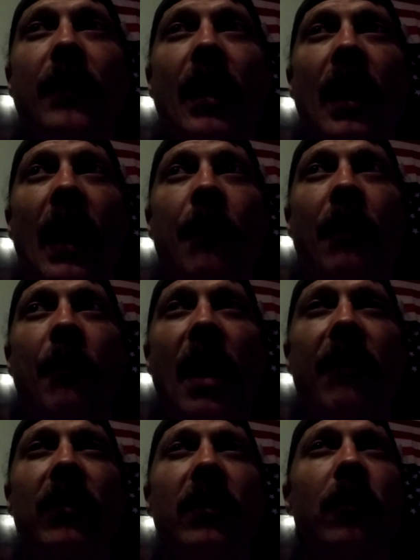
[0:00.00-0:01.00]
I'm
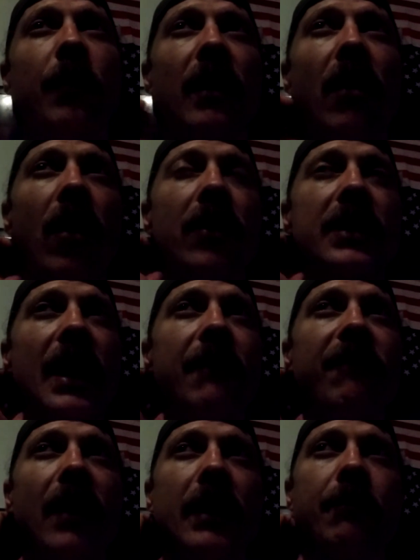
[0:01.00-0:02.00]
having a little bit of a hard
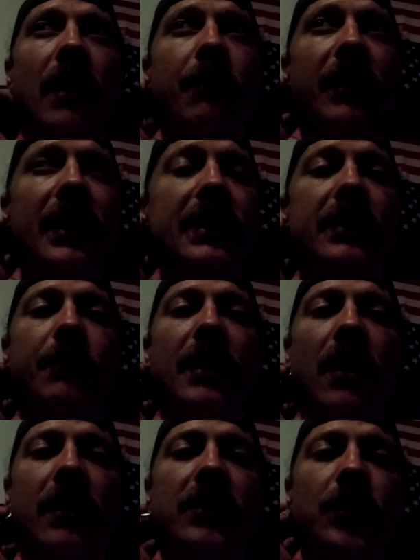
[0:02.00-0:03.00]
time finding my place, to be
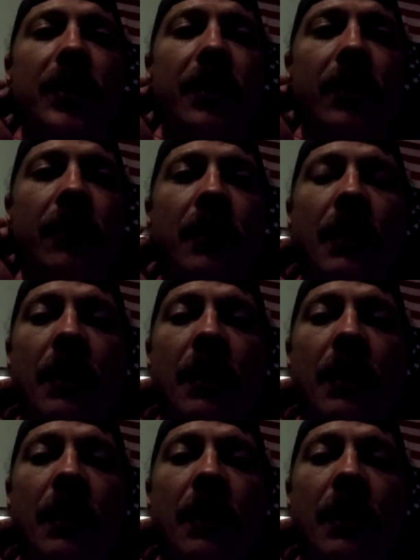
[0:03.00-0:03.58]
honest with you.